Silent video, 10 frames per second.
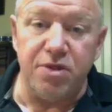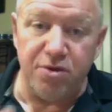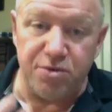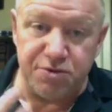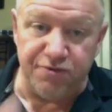
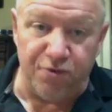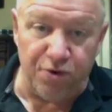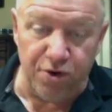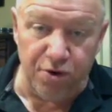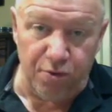was a
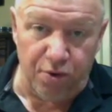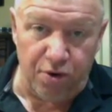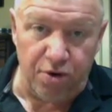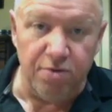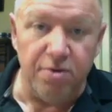4-year
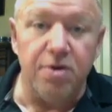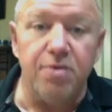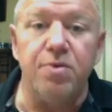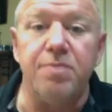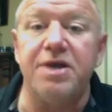war.
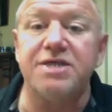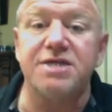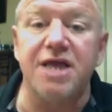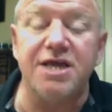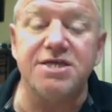We
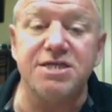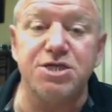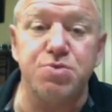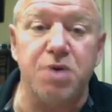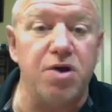basically had a
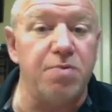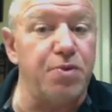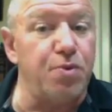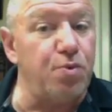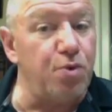ceasefire, but
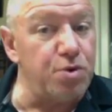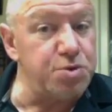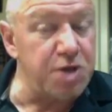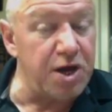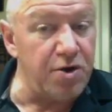the war is
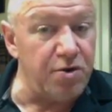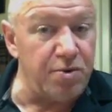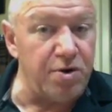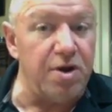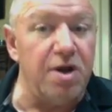not
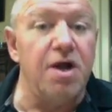over.